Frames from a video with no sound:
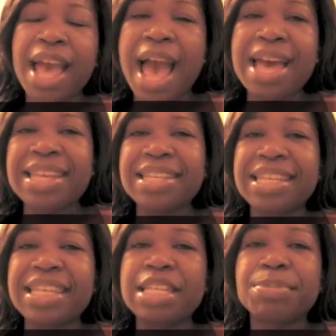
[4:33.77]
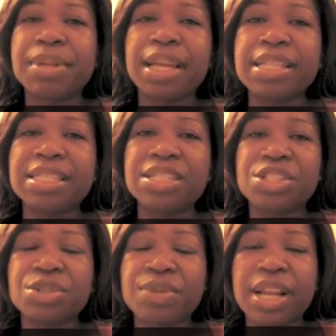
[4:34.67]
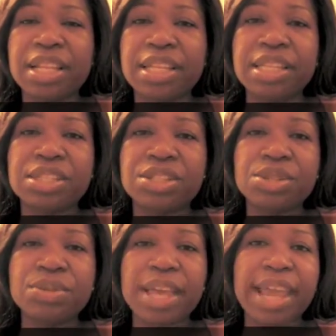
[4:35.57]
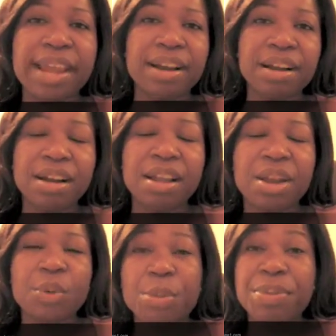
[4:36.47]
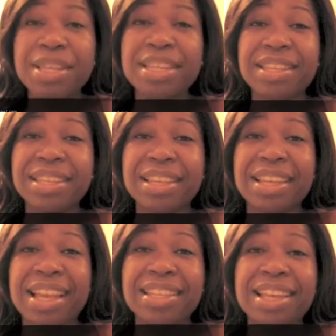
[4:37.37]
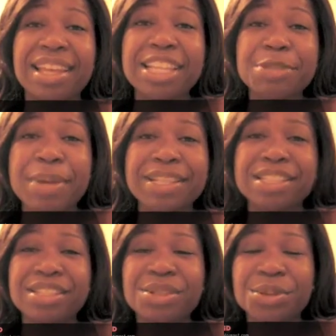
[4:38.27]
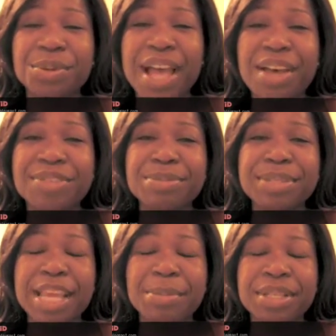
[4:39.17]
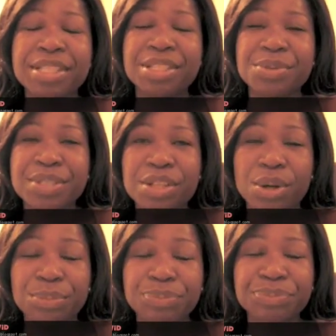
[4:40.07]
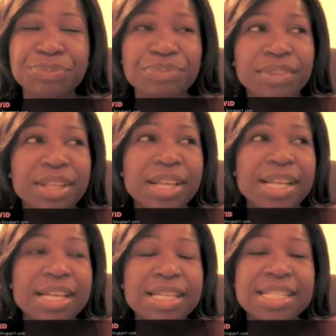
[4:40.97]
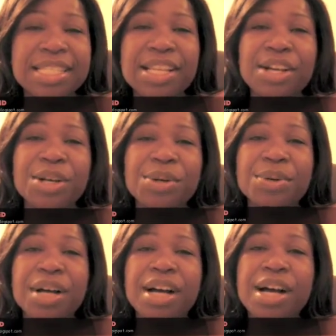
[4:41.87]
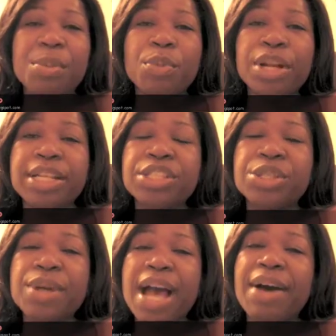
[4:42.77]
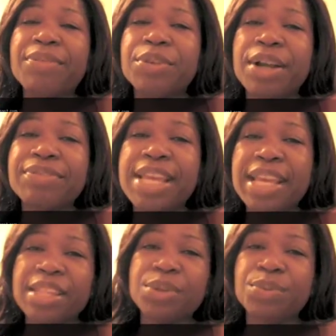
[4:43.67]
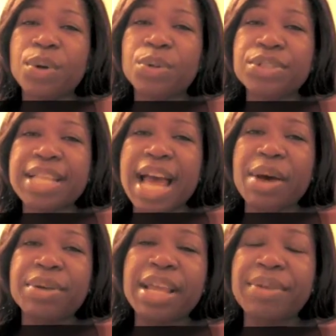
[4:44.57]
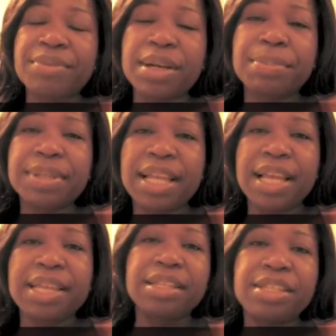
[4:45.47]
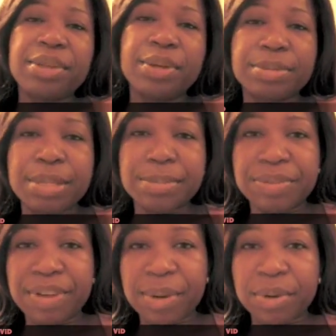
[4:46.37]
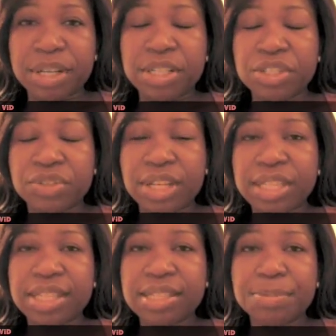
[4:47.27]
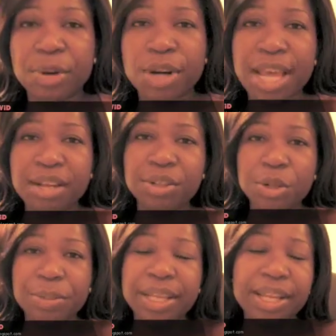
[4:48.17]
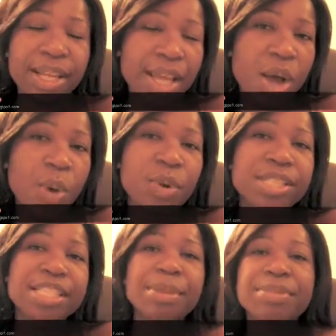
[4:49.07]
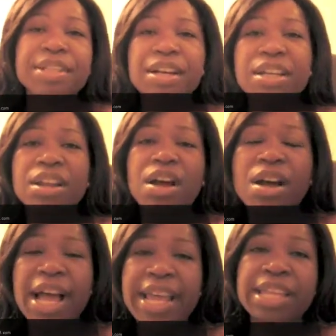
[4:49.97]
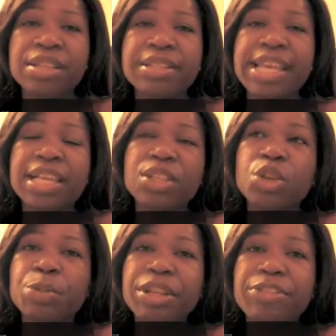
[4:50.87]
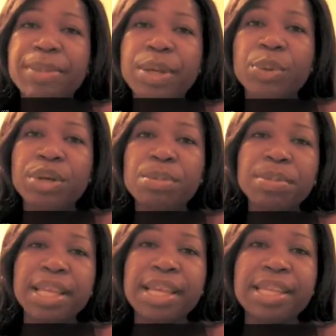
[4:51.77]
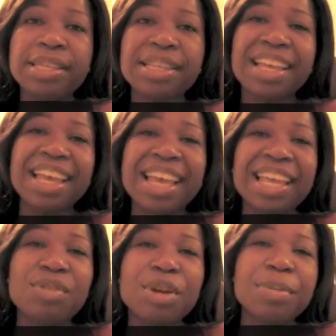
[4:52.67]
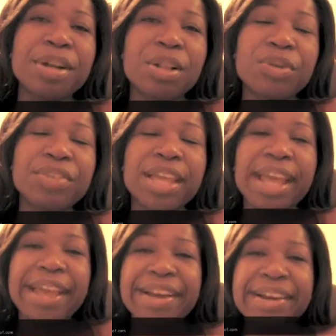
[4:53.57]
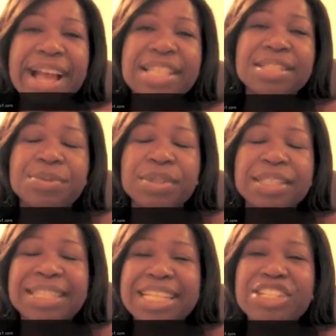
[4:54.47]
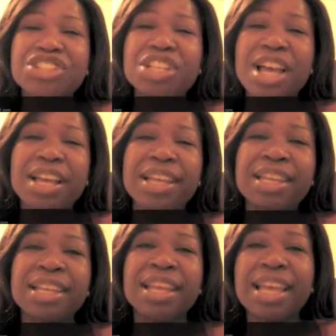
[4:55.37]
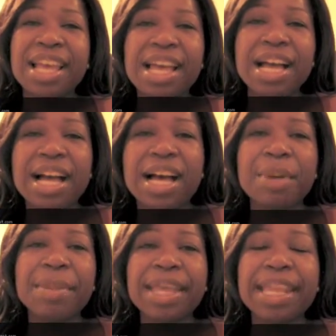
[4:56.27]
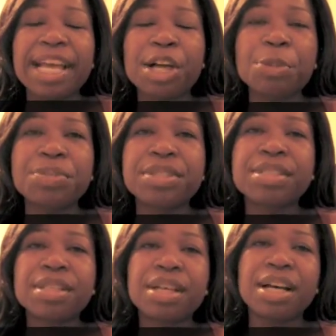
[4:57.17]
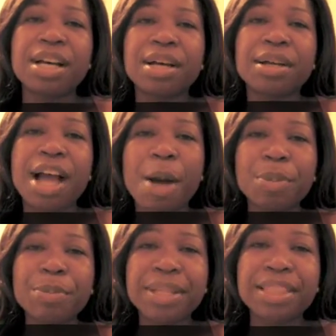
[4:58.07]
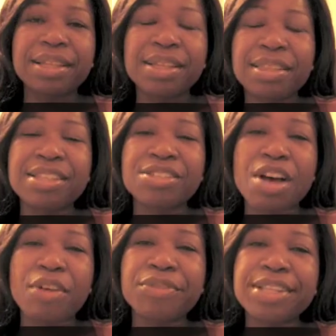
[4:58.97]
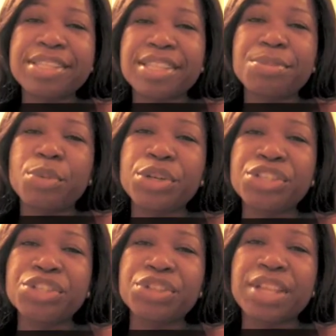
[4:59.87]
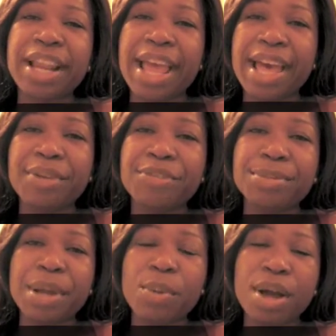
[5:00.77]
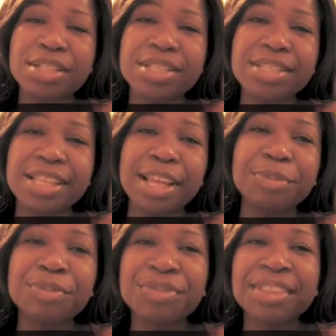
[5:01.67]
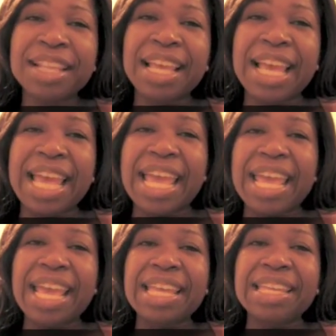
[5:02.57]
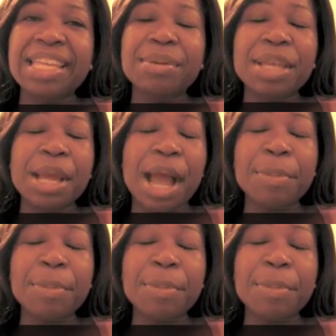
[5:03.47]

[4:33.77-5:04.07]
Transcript: add any heat appliances directly to the hair repeatedly and not expect to have some damage as a result. So what I do after I've taken the rollers out and I've applied, you know, sometimes if I want to straighten this part out a little bit, once I'm done, I take a little bit of my oil blend and rub it all over the hair. It adds a really nice shine. It helps complement the softness and the moisture that I had from my wash and set. And I